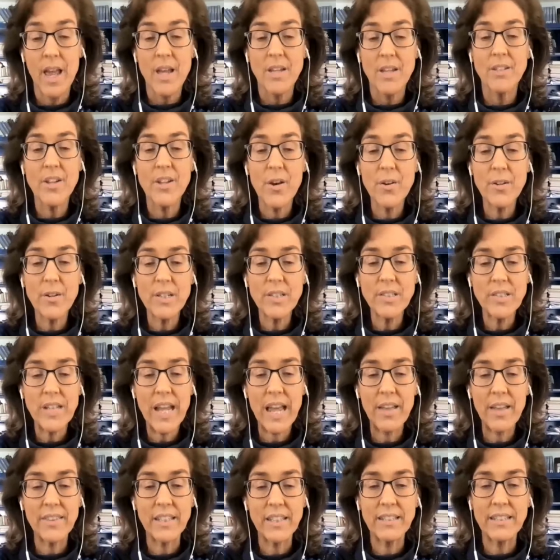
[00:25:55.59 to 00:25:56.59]
Notice
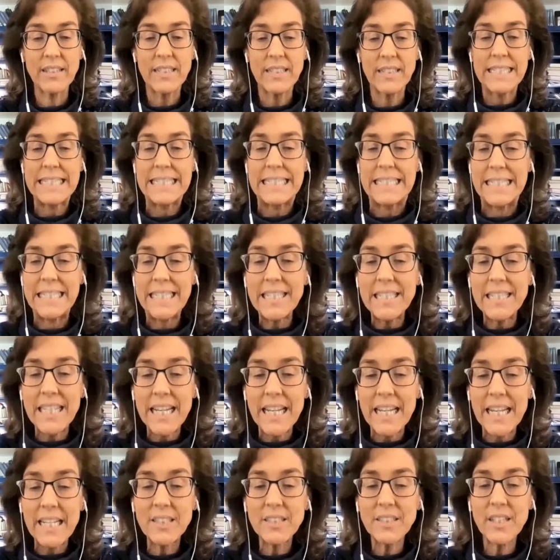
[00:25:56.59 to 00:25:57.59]
how the
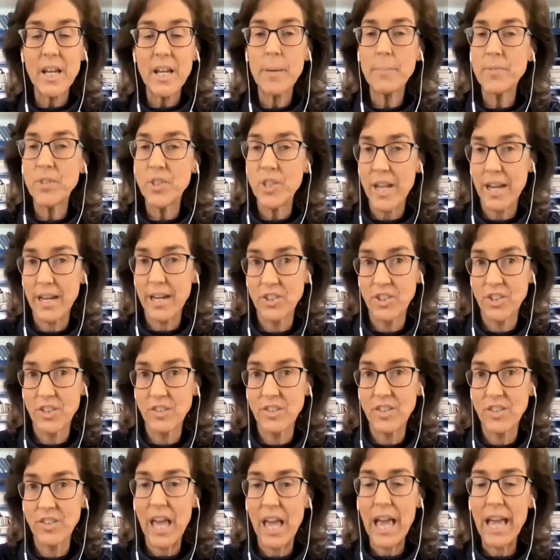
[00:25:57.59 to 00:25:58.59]
detailed
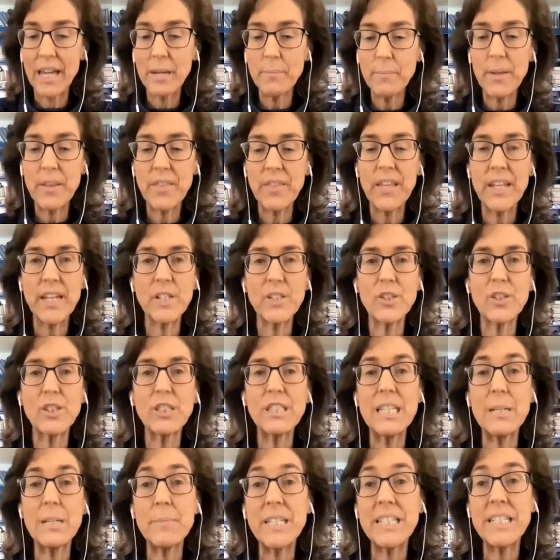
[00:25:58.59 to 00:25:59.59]
objections, the hypothetical
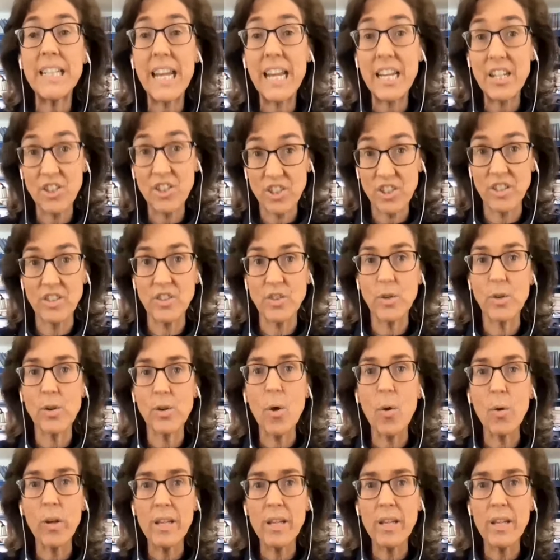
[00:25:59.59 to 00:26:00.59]
limitations or
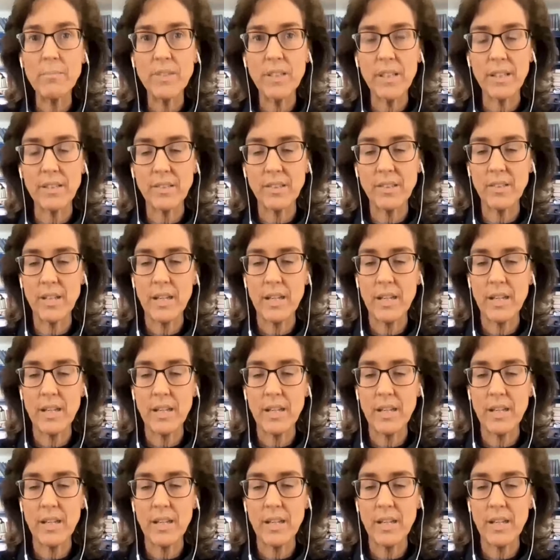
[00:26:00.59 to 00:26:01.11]
okimtas,